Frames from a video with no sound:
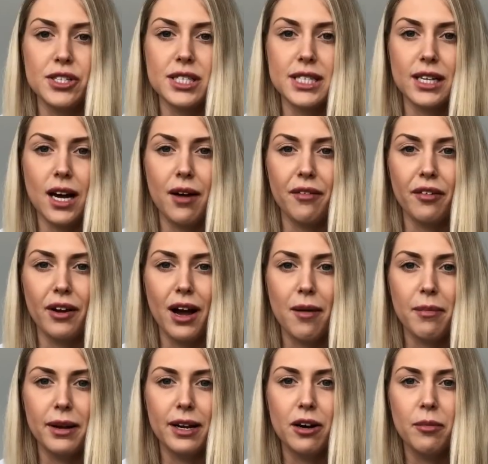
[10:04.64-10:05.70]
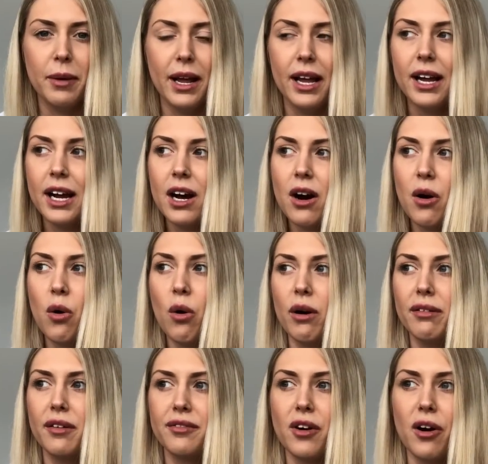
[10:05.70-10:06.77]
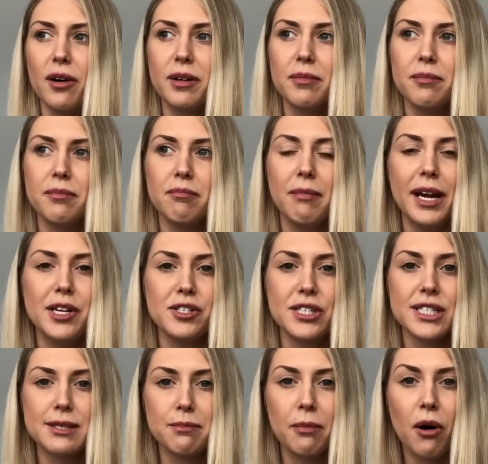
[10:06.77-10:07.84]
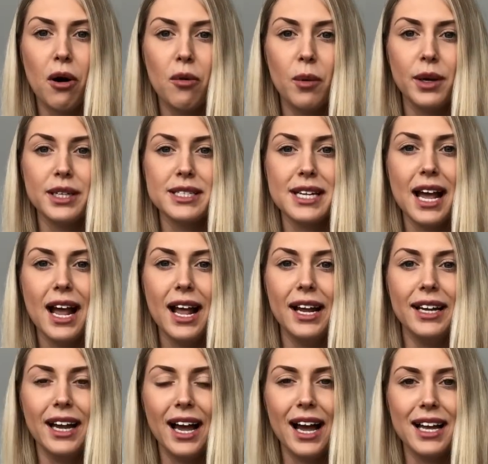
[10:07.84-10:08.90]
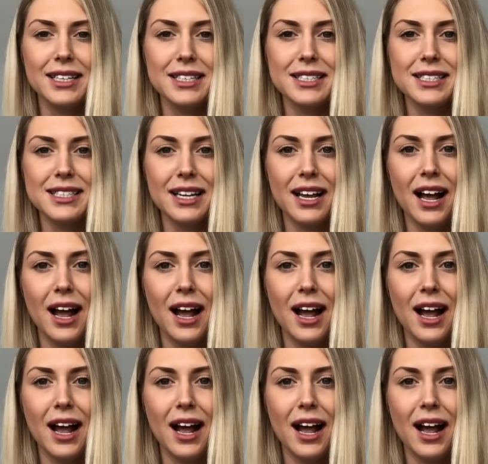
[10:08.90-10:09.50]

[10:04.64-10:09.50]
just to cover it up a little bit, or if I've got a major spot one day and